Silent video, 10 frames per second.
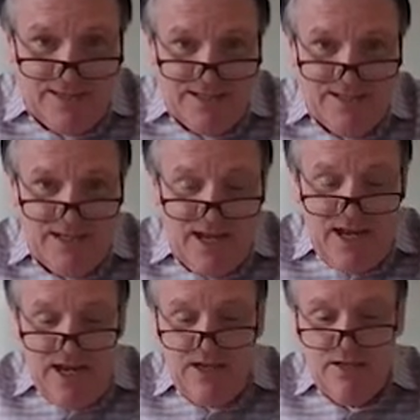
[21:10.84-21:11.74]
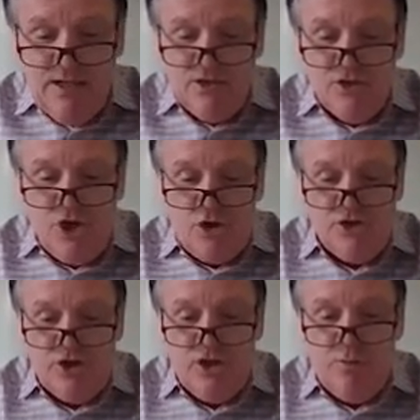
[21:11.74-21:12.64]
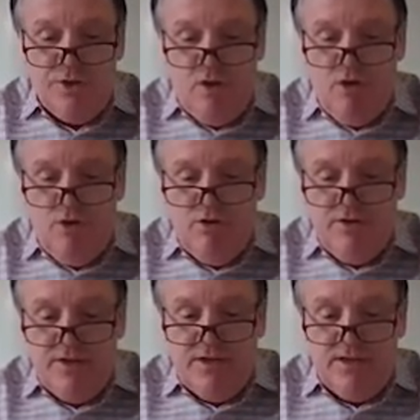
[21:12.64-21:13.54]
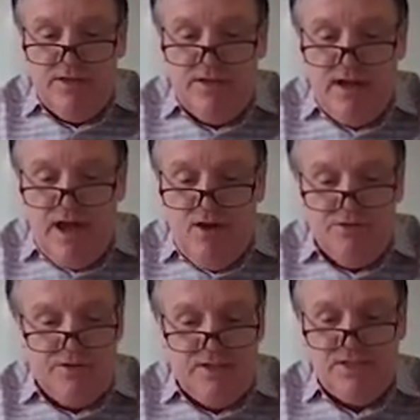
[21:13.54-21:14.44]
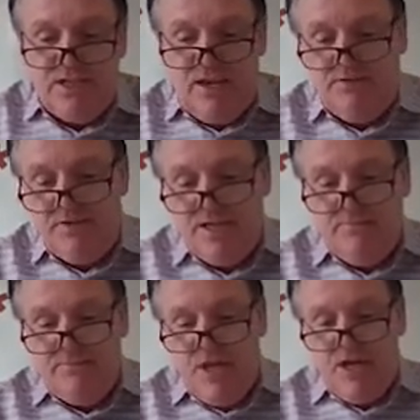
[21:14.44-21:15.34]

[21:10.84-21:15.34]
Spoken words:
at this in conjunction with all the health and safety